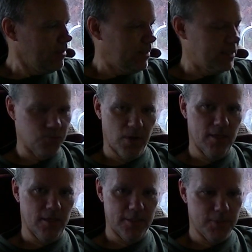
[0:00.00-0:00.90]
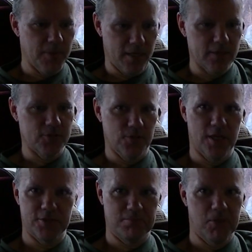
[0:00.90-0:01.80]
And that's the way I like to make it, so
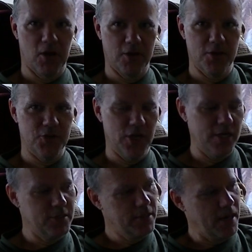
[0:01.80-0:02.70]
that's not going to change.